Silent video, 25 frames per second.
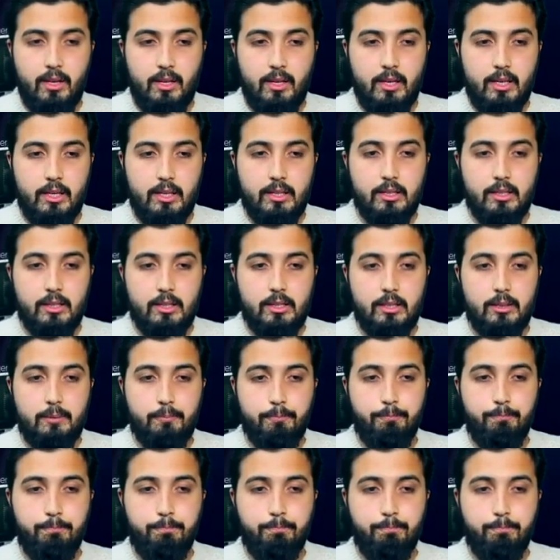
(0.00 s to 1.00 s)
And
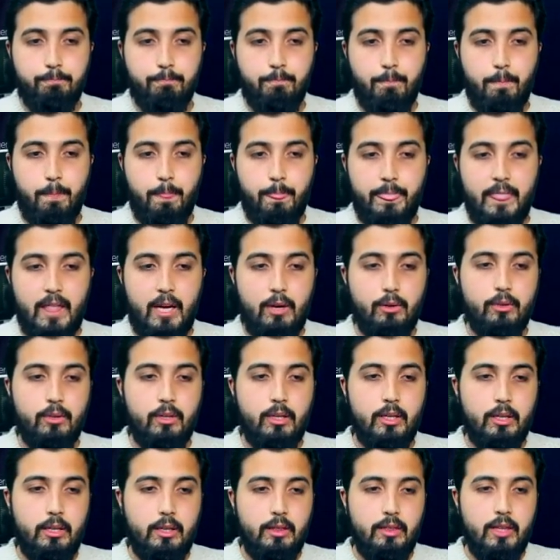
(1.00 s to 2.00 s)
now
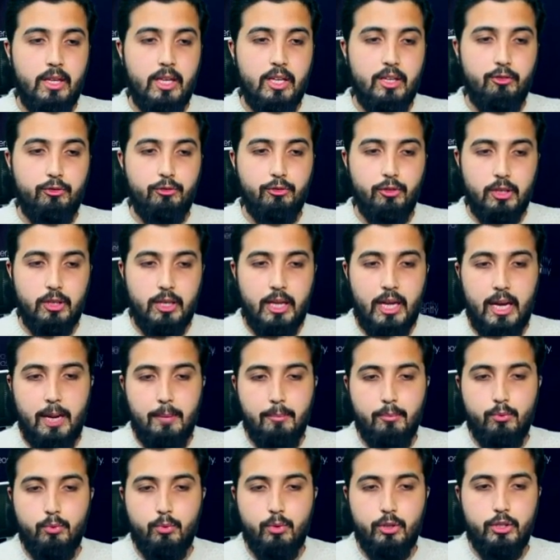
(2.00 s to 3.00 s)
in the
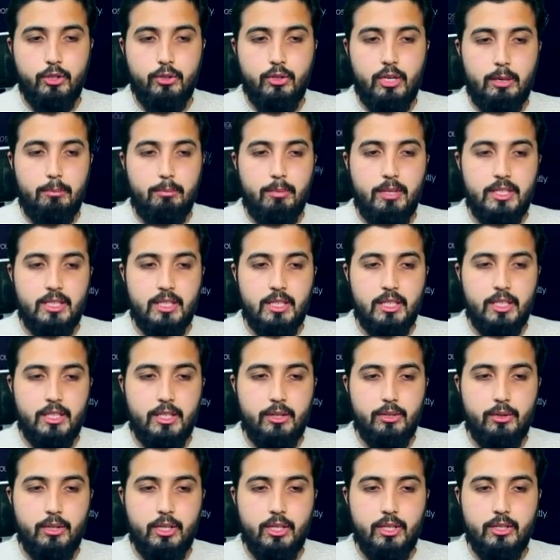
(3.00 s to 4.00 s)
PhilApp, what you can basically
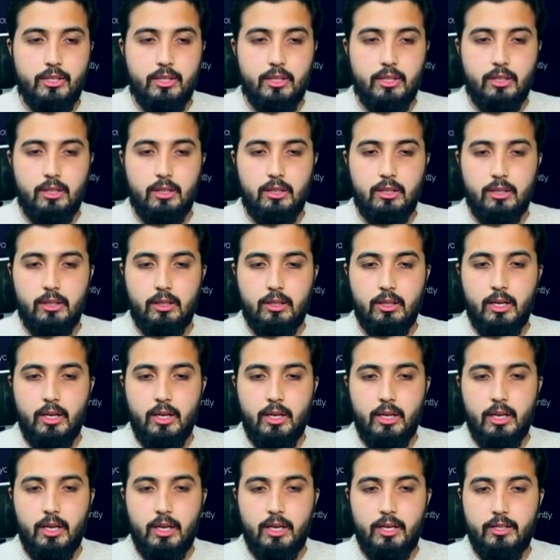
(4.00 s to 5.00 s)
do is
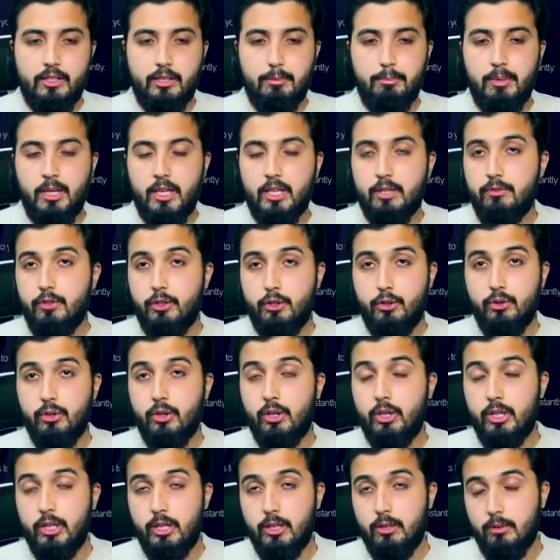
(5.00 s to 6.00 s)
it is a place where you
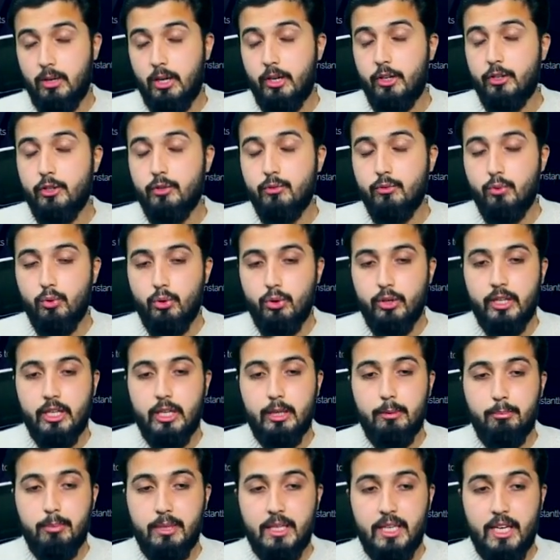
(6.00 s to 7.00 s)
earn reward
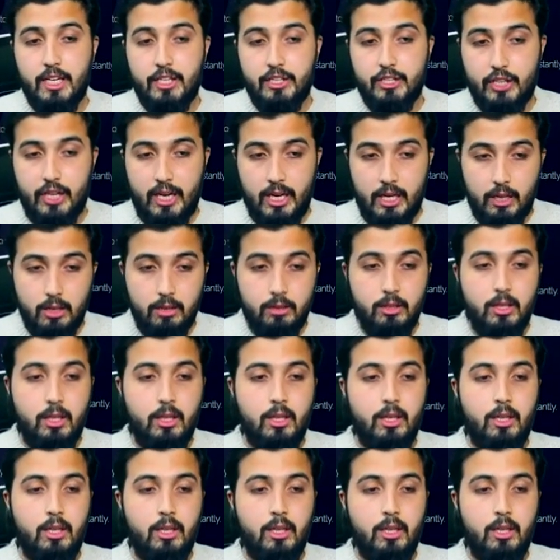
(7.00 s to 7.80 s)
in PHL.